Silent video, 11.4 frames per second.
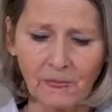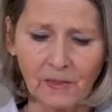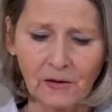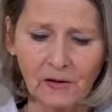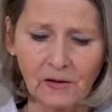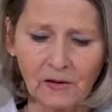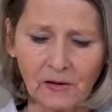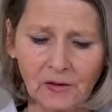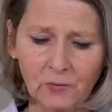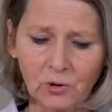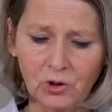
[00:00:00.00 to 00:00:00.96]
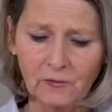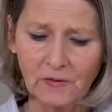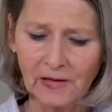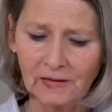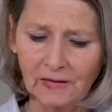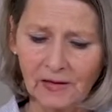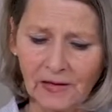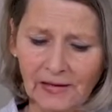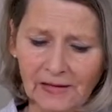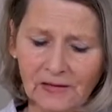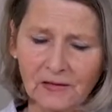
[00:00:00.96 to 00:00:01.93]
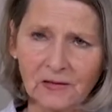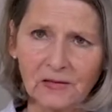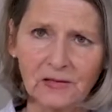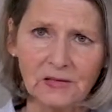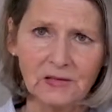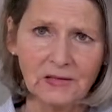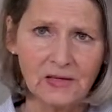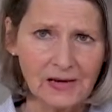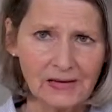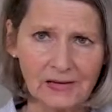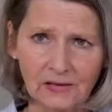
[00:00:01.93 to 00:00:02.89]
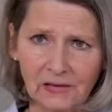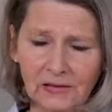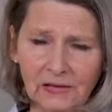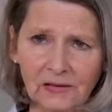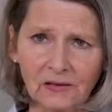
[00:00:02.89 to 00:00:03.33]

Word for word: discomfort arose. So the